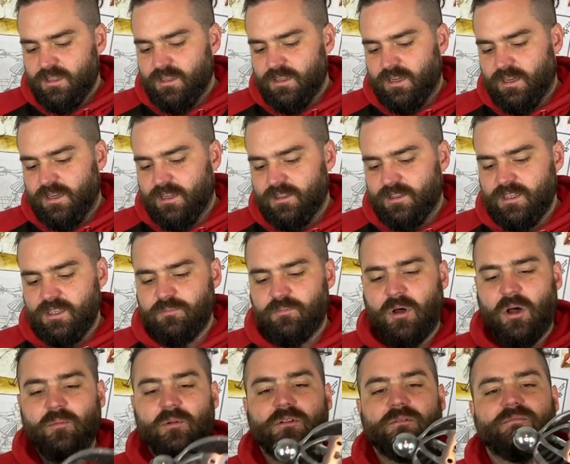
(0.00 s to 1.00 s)
The
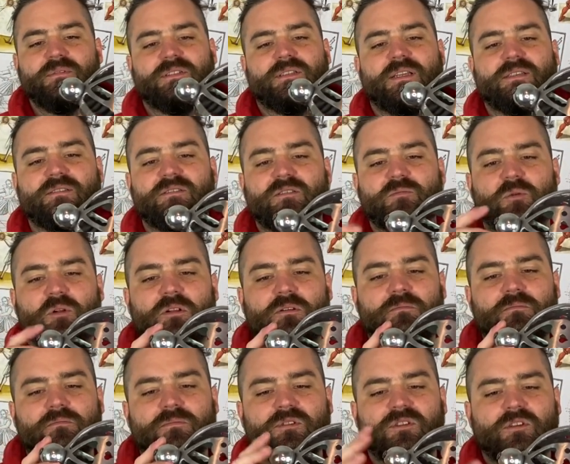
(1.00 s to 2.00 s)
pommel is nice and
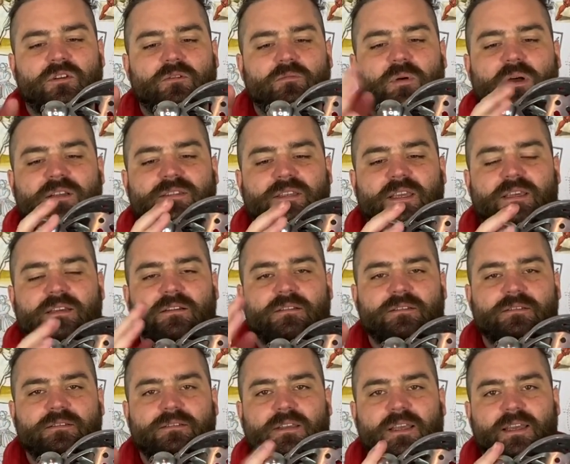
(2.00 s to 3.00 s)
small. So basket
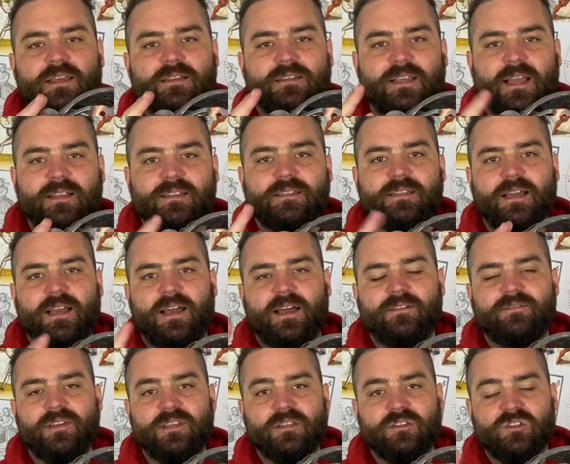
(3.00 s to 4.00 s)
hilts, they tended to
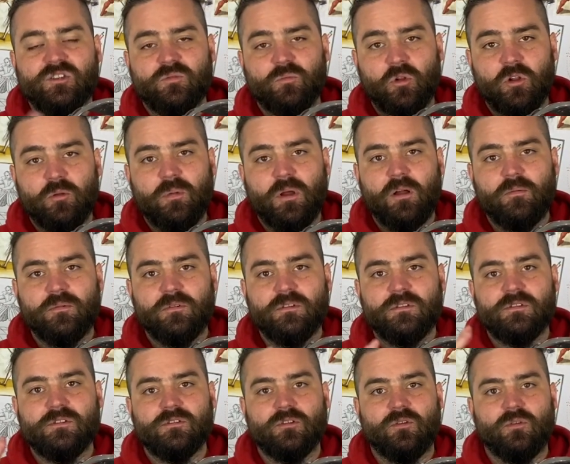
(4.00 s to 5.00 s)
have either small
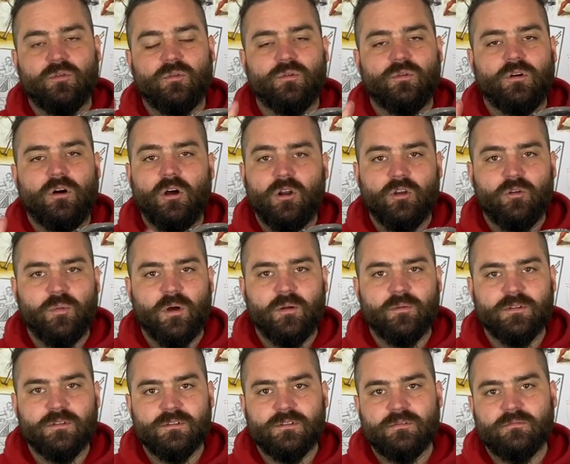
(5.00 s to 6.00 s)
pommels or hollow
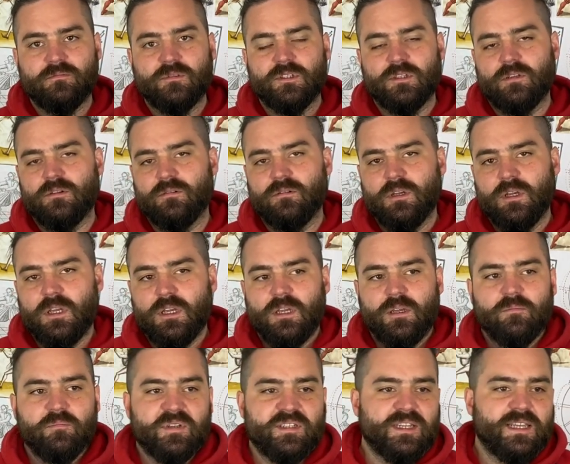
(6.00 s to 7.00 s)
pommels. So
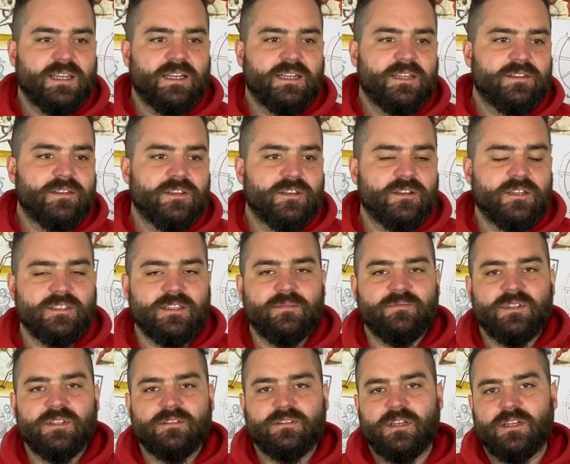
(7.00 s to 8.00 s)
particularly in the early
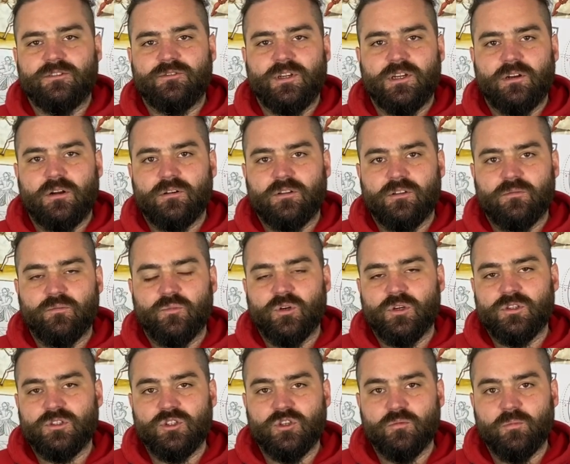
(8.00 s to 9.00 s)
17th century, a lot of them
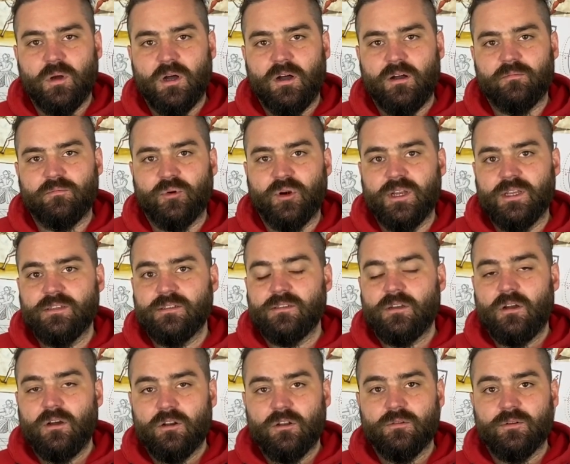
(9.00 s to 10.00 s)
were two-part brazed
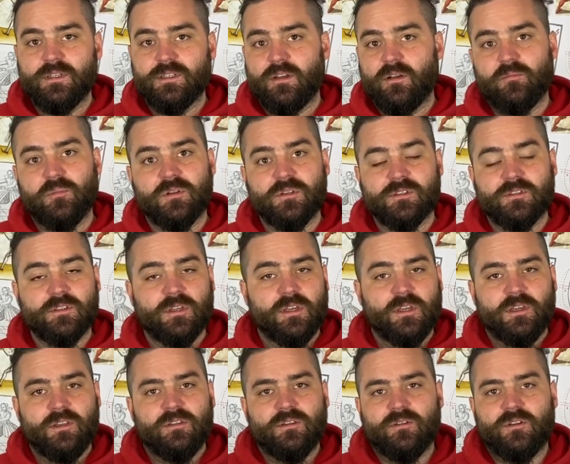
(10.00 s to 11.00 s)
hollow examples.
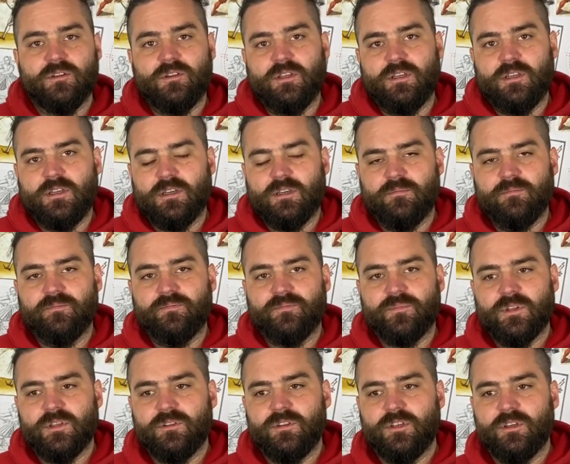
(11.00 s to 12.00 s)

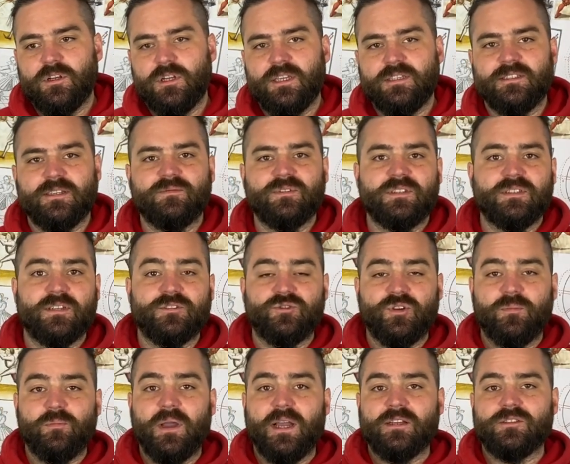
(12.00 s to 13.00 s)
The early 17th
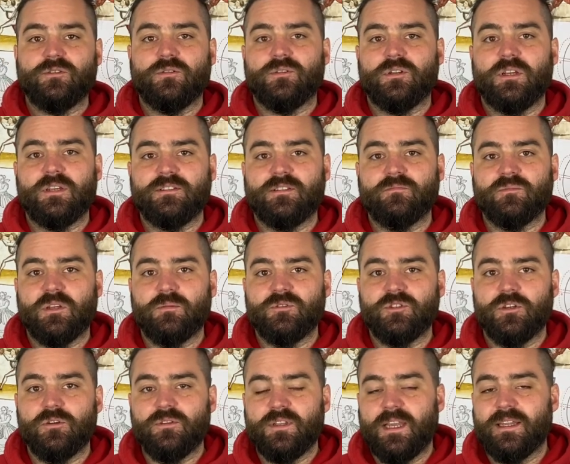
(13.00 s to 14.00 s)
century backsword that I sometimes
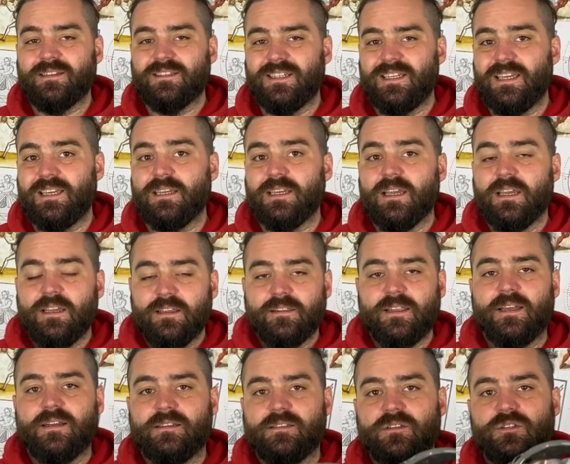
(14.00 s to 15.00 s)
show, the antique,
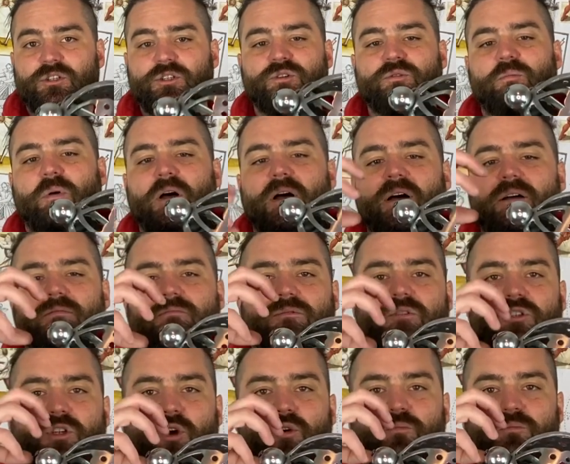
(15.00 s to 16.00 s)
that is a
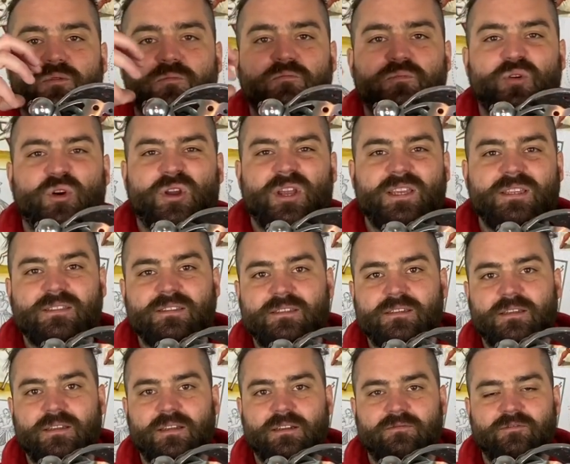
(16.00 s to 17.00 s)
two-part domed
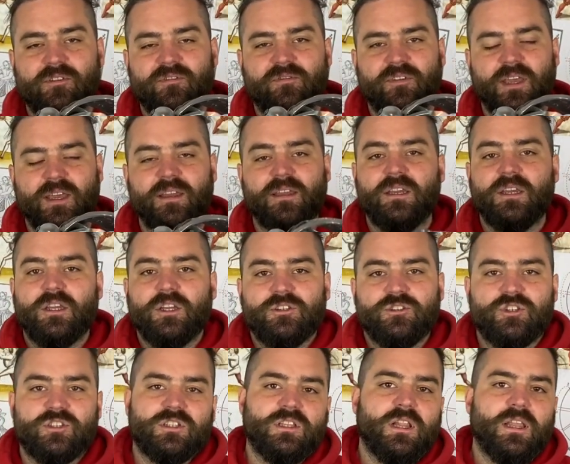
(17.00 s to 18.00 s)
brazed kind of affair,
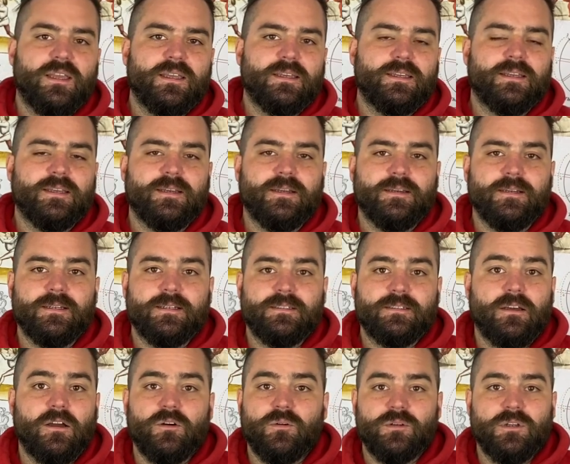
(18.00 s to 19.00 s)
just like
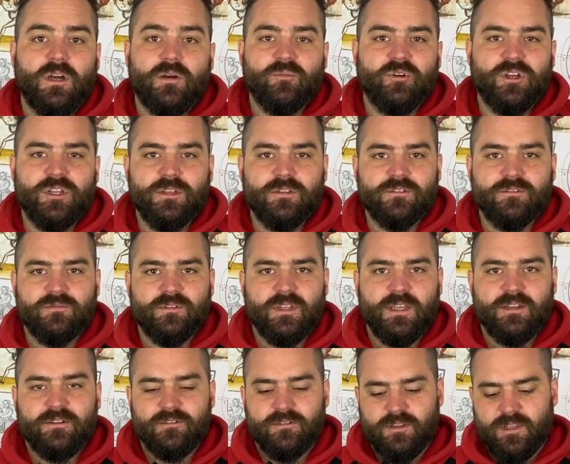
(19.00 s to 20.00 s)
Darkwood Armoury used for
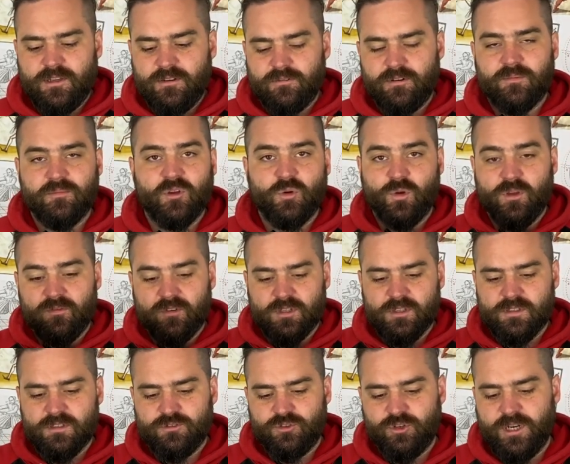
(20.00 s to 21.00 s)
their
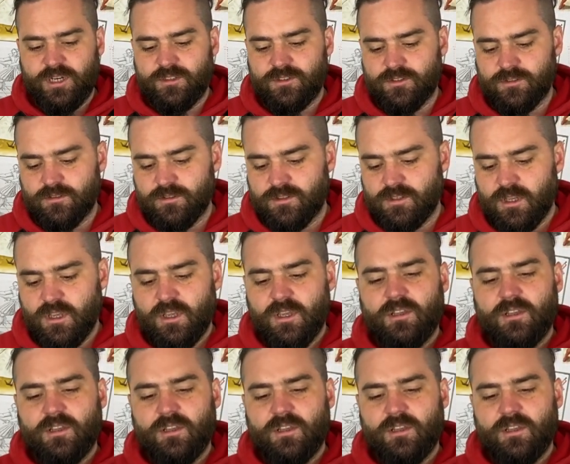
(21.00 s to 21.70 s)
equivalent training swords.